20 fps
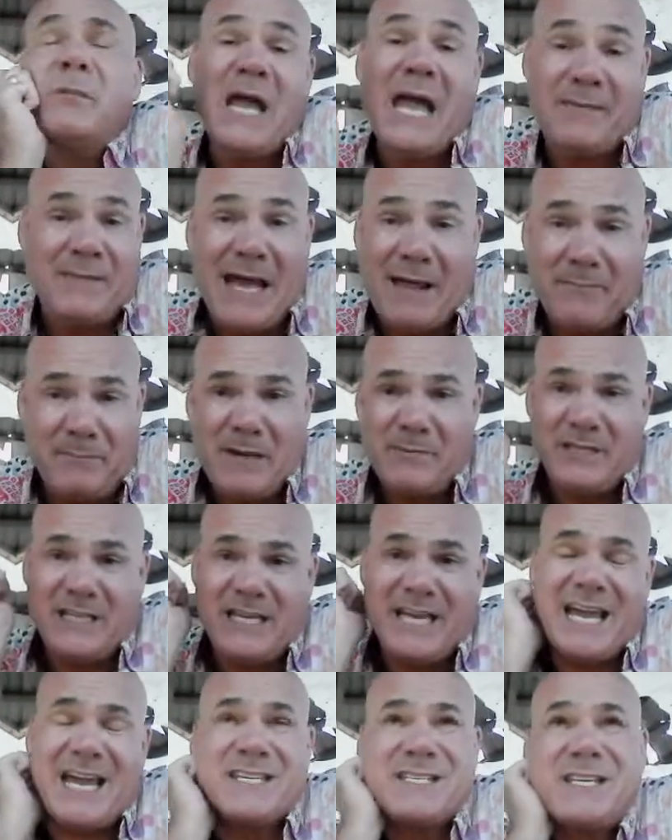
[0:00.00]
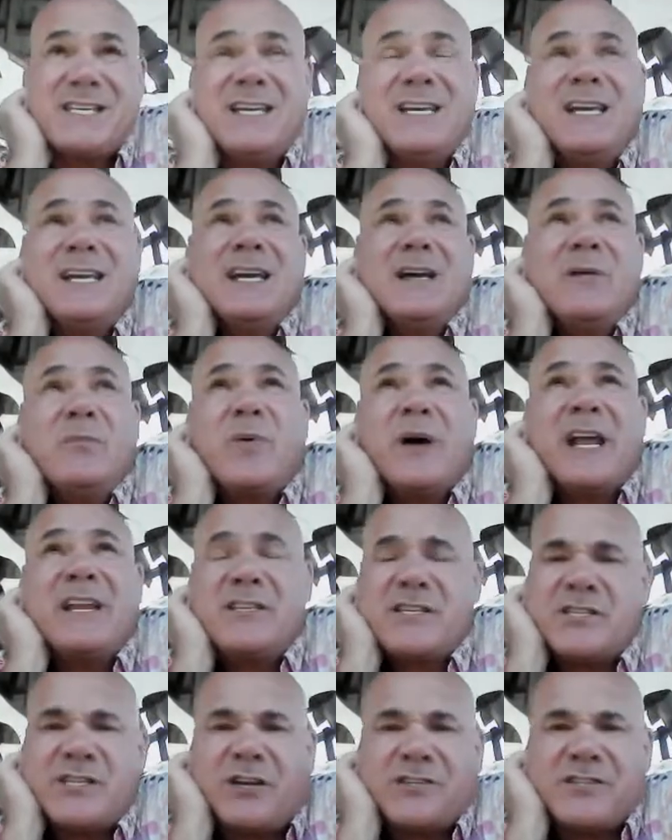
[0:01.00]
And that may be the case. But
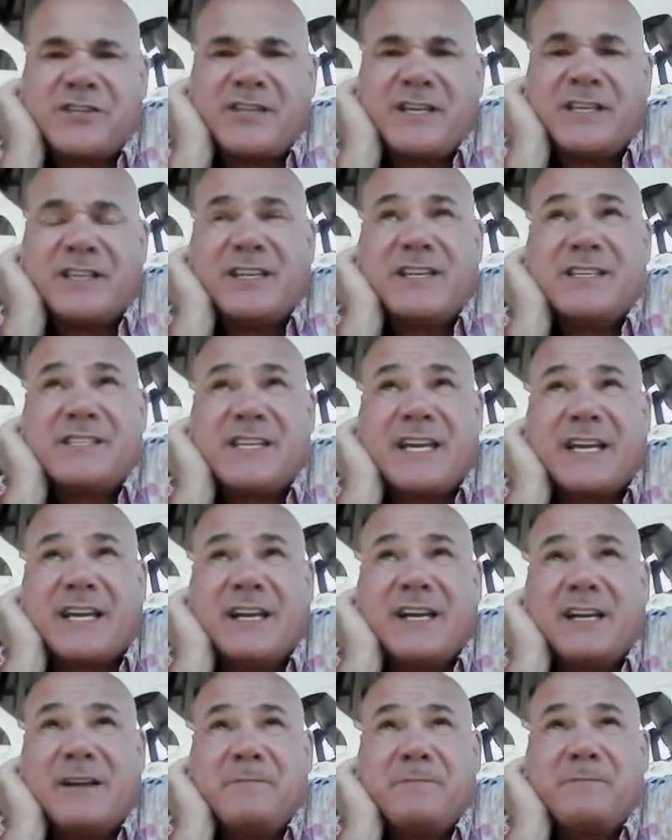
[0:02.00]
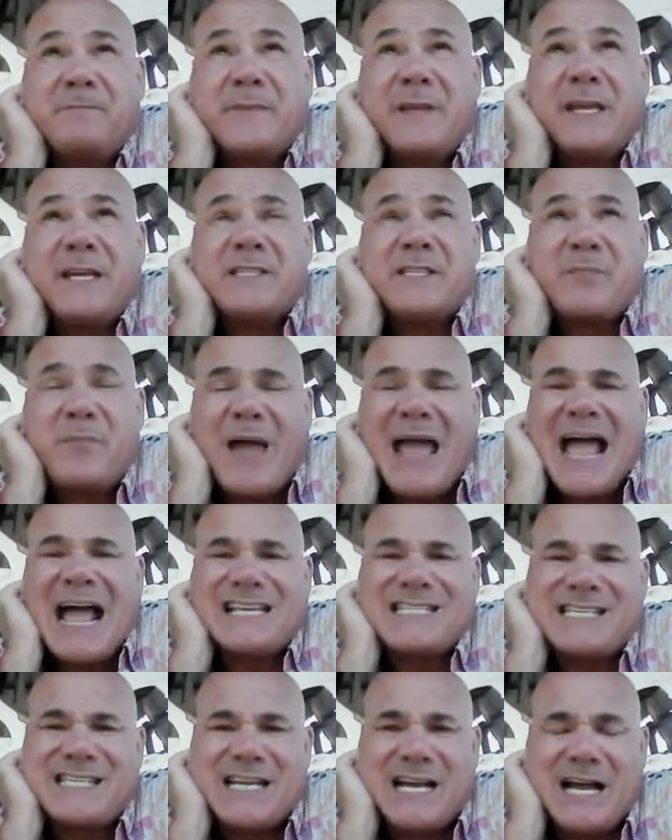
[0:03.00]
I just also think that it's a
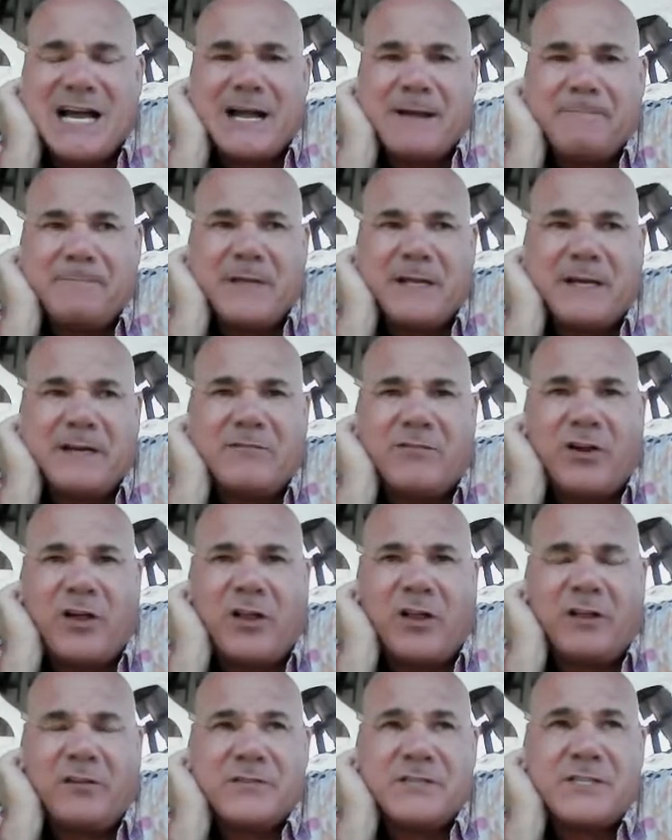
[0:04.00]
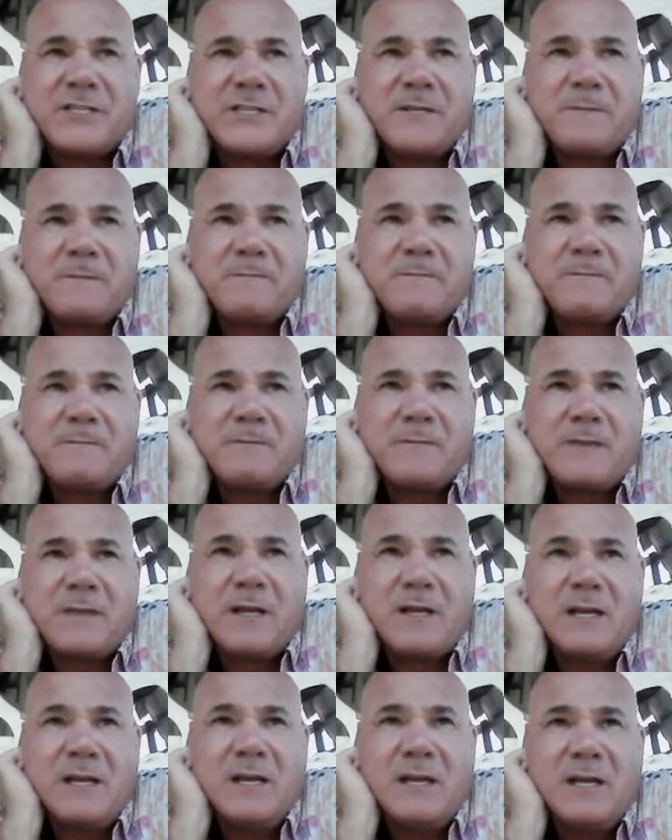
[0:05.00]
pastime that involves
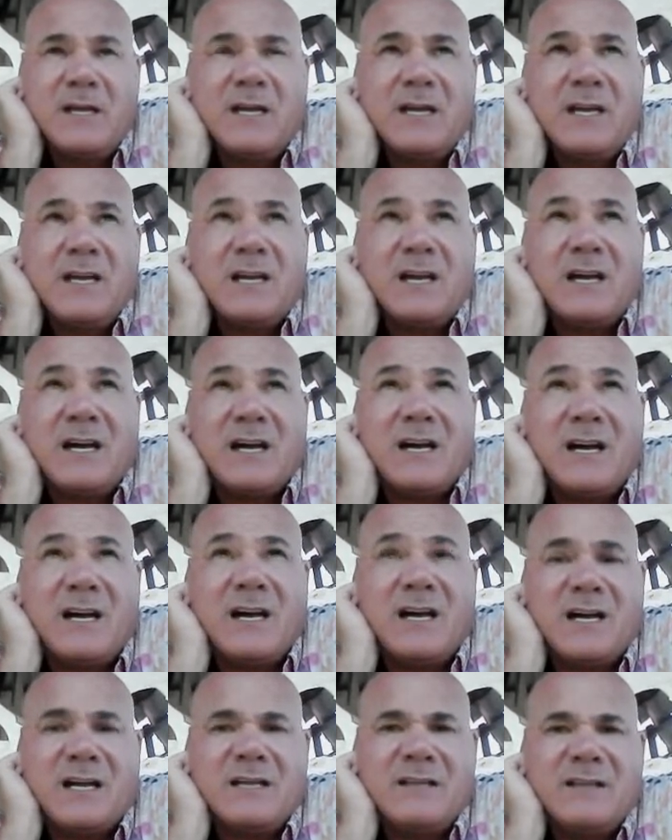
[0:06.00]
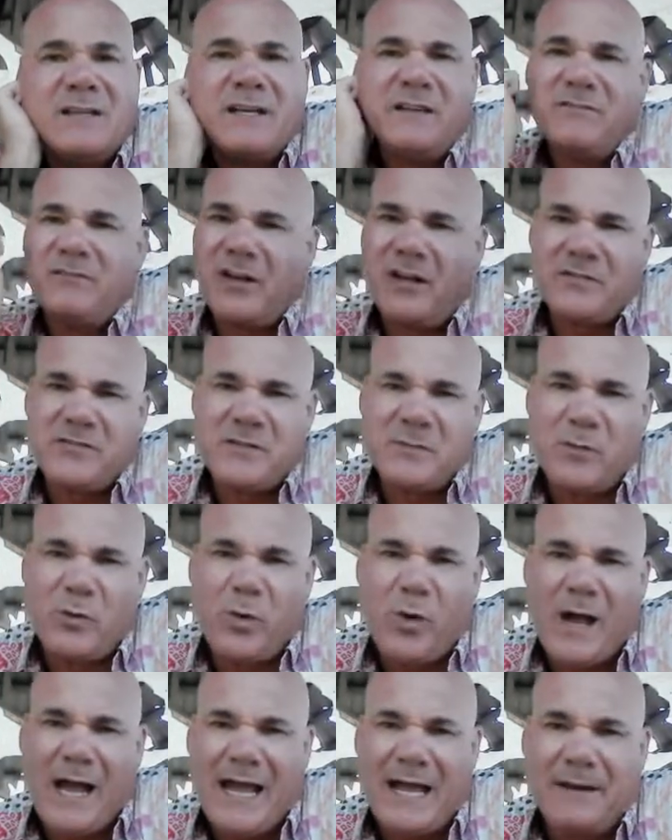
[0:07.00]
some
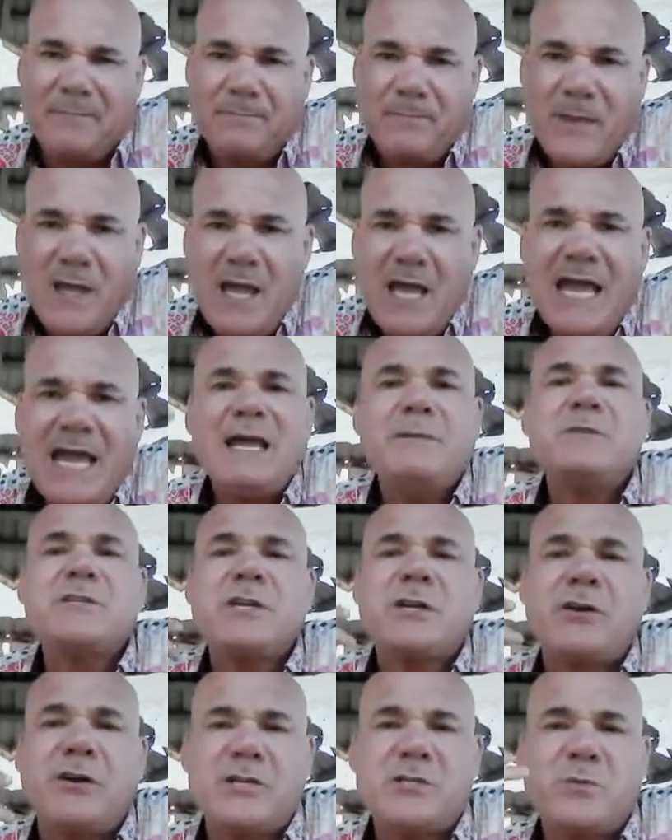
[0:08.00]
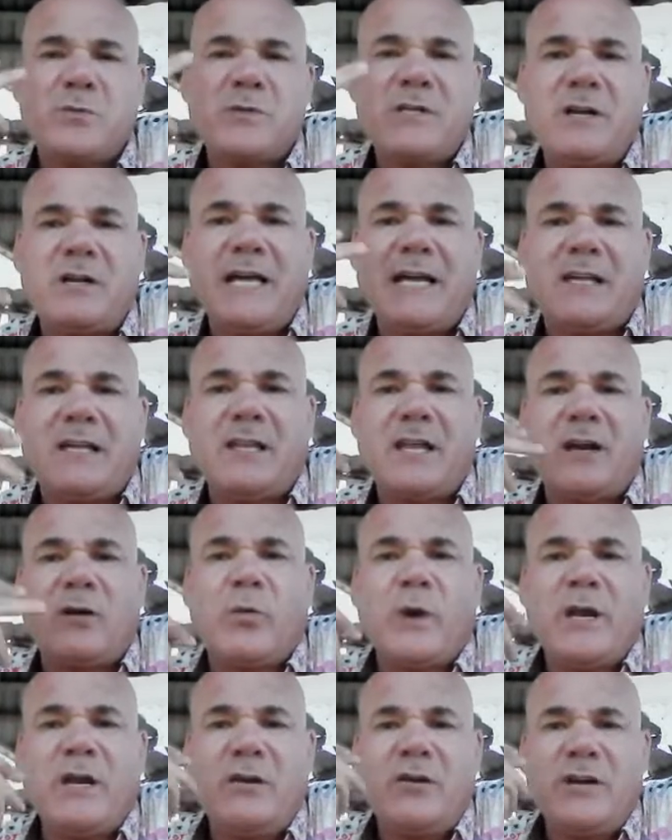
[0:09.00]
quiet. Hey, I'm just curious, was there like a lot
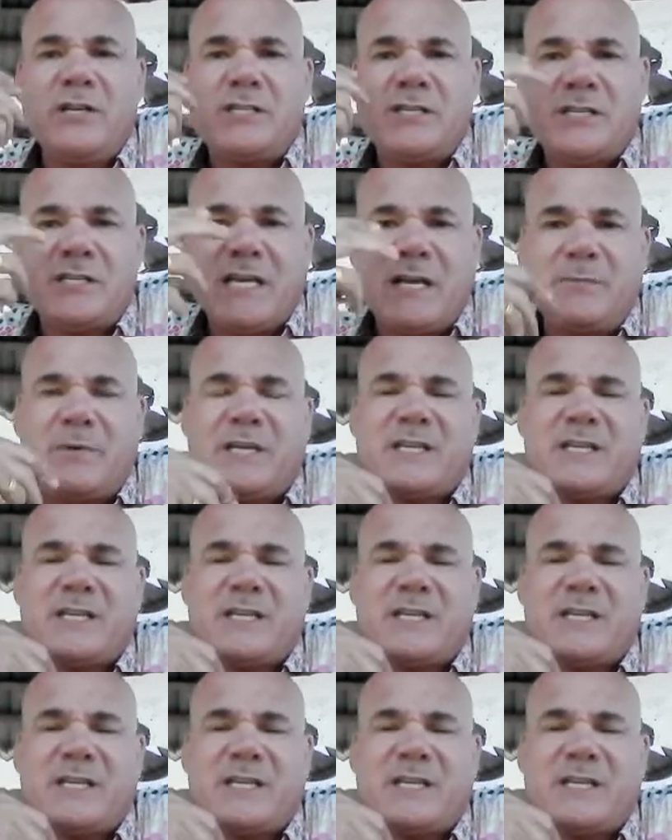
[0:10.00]
of wind noise just then?